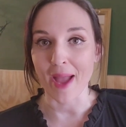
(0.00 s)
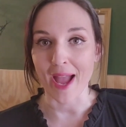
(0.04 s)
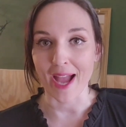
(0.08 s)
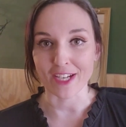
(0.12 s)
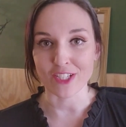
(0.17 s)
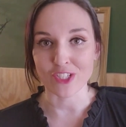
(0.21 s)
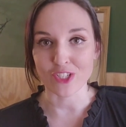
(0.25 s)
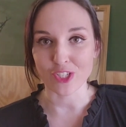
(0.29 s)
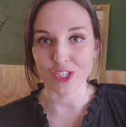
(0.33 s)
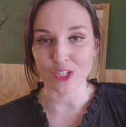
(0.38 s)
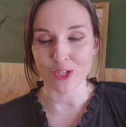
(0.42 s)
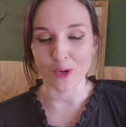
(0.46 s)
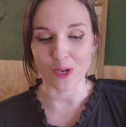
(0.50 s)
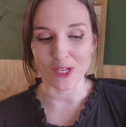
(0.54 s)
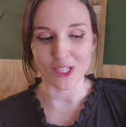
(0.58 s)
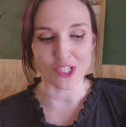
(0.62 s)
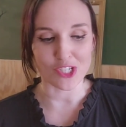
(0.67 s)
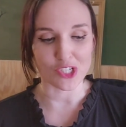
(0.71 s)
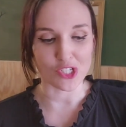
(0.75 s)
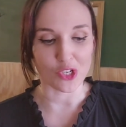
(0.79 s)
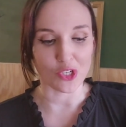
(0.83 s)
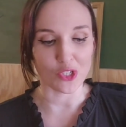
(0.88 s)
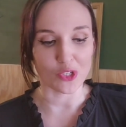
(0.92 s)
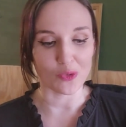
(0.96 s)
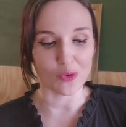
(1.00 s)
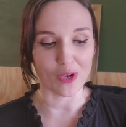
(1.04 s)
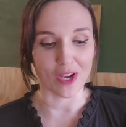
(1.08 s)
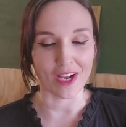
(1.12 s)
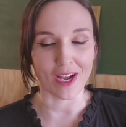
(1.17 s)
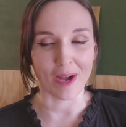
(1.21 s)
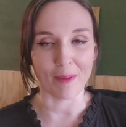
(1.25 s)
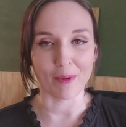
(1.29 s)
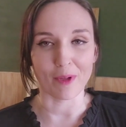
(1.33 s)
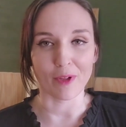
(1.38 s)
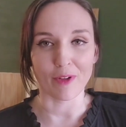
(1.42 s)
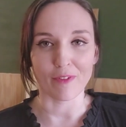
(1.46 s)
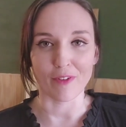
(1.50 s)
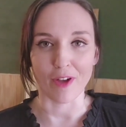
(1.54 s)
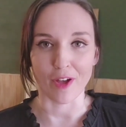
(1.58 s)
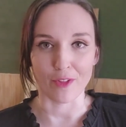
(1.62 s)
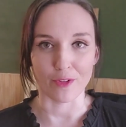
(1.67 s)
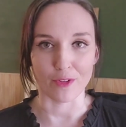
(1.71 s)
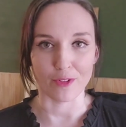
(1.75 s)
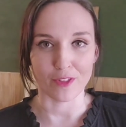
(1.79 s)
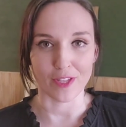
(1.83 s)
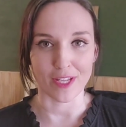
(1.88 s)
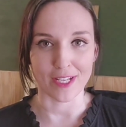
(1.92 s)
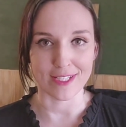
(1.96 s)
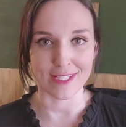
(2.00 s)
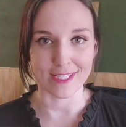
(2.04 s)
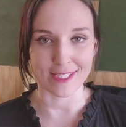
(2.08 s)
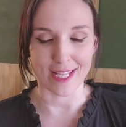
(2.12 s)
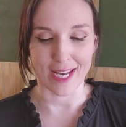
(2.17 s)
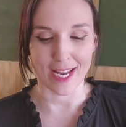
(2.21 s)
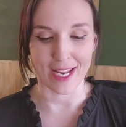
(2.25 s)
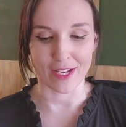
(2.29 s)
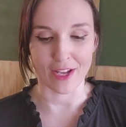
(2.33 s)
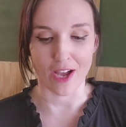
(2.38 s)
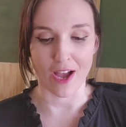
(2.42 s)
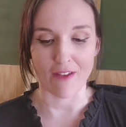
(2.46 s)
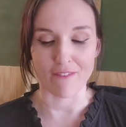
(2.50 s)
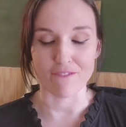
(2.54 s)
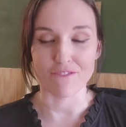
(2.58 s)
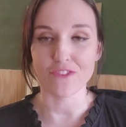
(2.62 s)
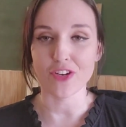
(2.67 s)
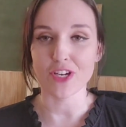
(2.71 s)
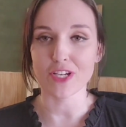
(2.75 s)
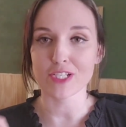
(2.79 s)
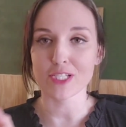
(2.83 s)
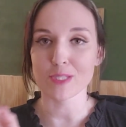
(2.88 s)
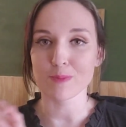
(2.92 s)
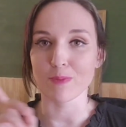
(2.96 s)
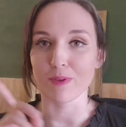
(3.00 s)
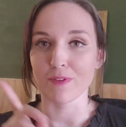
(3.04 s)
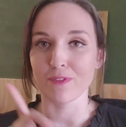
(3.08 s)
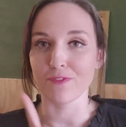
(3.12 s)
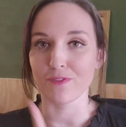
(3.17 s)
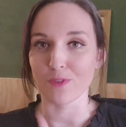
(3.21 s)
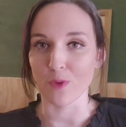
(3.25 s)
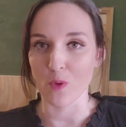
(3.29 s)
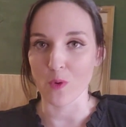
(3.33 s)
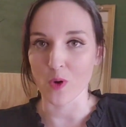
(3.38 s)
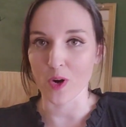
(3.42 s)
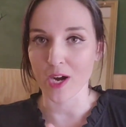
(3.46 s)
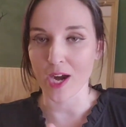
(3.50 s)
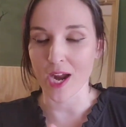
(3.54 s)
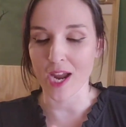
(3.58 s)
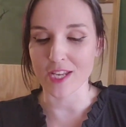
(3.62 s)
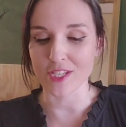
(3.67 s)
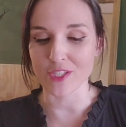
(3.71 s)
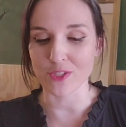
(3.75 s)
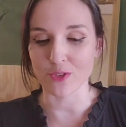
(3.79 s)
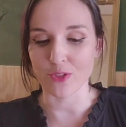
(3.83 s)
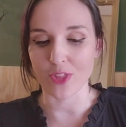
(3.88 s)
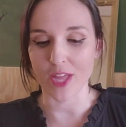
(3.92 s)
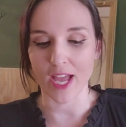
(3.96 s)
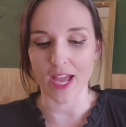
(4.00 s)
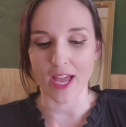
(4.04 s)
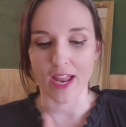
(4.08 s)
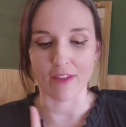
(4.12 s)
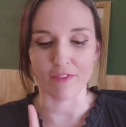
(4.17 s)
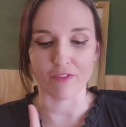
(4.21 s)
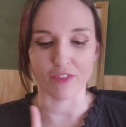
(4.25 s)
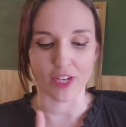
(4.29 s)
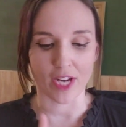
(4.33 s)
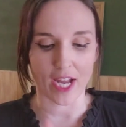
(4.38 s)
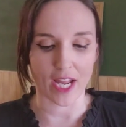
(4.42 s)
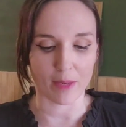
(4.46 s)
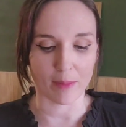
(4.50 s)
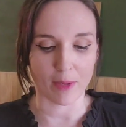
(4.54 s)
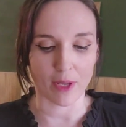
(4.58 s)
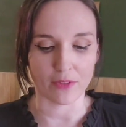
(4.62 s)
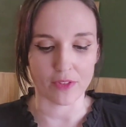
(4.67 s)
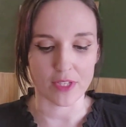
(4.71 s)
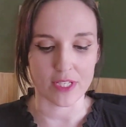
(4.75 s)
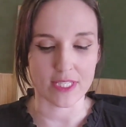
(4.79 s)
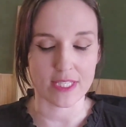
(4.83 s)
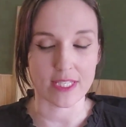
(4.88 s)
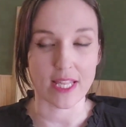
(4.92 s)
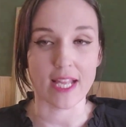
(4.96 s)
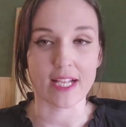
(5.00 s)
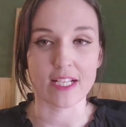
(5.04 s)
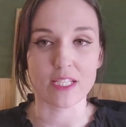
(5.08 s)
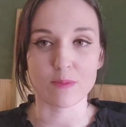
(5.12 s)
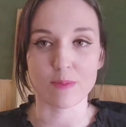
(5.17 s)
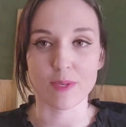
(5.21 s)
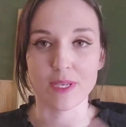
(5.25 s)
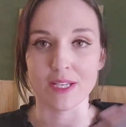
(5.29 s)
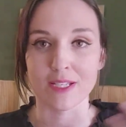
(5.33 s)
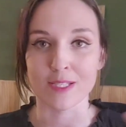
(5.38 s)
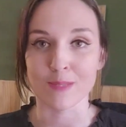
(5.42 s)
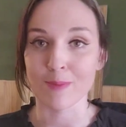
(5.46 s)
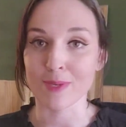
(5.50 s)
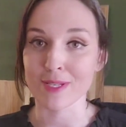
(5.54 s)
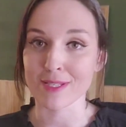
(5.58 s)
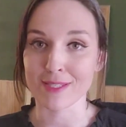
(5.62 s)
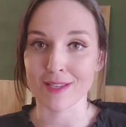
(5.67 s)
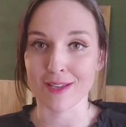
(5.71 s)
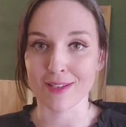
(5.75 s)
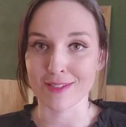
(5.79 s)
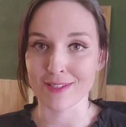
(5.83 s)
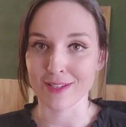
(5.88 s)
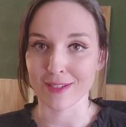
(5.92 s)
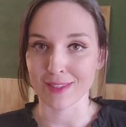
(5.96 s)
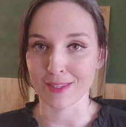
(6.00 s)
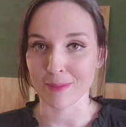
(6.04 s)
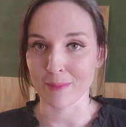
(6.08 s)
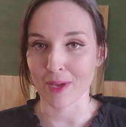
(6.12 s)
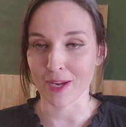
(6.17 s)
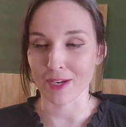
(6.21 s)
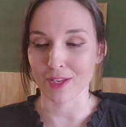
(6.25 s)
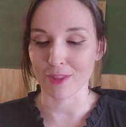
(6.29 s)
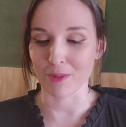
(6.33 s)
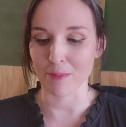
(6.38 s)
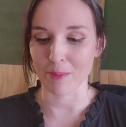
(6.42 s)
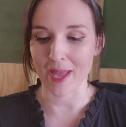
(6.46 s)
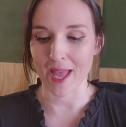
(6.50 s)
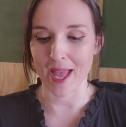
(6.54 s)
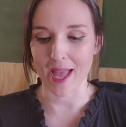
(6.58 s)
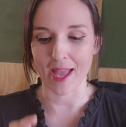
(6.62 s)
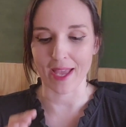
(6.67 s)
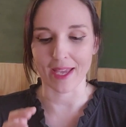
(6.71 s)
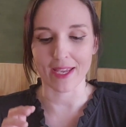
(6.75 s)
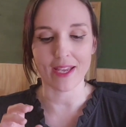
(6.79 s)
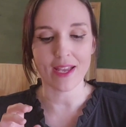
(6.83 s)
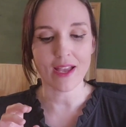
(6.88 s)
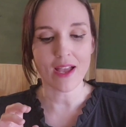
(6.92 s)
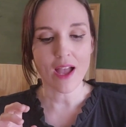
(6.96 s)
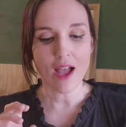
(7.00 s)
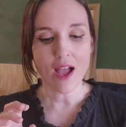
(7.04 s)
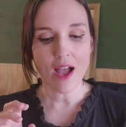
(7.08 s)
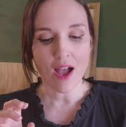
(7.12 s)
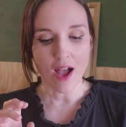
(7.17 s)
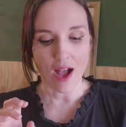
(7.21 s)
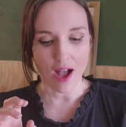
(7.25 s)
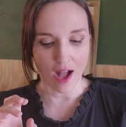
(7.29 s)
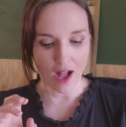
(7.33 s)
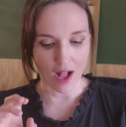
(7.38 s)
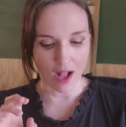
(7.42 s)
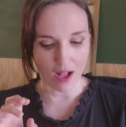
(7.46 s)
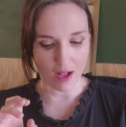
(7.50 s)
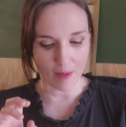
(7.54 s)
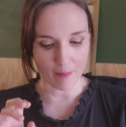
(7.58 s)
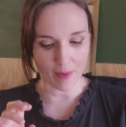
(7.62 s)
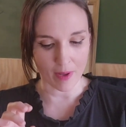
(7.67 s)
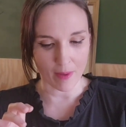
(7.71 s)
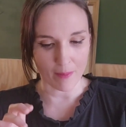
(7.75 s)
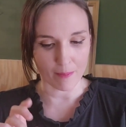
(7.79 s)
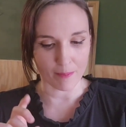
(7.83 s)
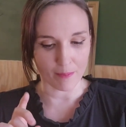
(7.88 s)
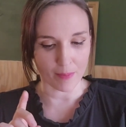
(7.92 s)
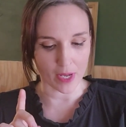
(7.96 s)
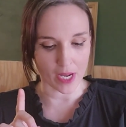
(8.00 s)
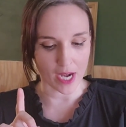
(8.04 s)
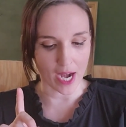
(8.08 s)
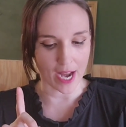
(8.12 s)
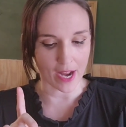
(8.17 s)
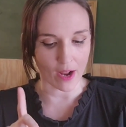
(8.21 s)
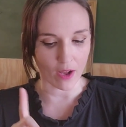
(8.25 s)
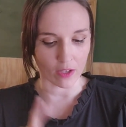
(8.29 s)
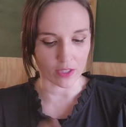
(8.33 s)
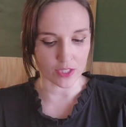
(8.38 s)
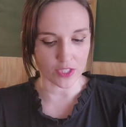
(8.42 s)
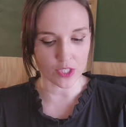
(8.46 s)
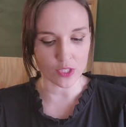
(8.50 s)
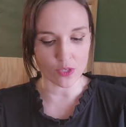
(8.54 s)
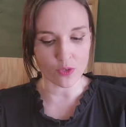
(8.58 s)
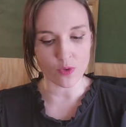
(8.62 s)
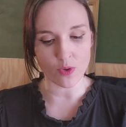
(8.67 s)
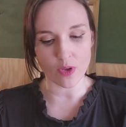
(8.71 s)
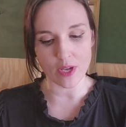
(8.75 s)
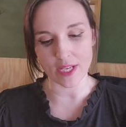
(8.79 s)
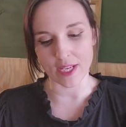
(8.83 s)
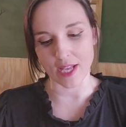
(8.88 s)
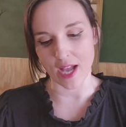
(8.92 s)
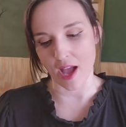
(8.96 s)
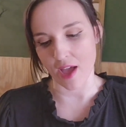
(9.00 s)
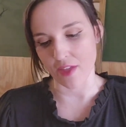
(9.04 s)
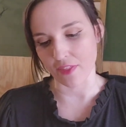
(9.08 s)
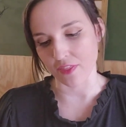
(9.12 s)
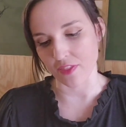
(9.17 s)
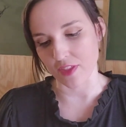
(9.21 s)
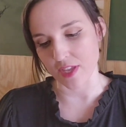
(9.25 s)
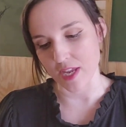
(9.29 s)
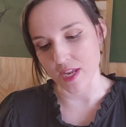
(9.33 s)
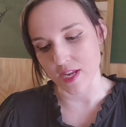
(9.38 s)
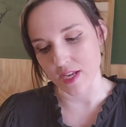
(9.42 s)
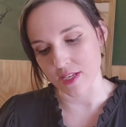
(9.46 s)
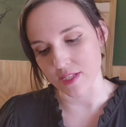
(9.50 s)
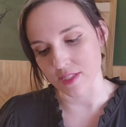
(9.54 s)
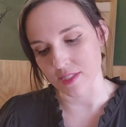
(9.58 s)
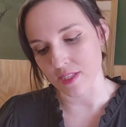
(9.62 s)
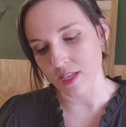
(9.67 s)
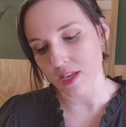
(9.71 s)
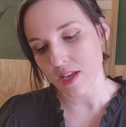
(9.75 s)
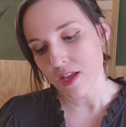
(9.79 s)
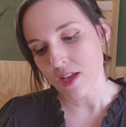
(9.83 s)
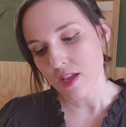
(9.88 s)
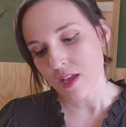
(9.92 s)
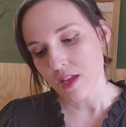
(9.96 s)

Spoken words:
actually going to show you a couple of other things that I got first. Before I do that, I forgot about these things because my son took them out of the bag. But I also got these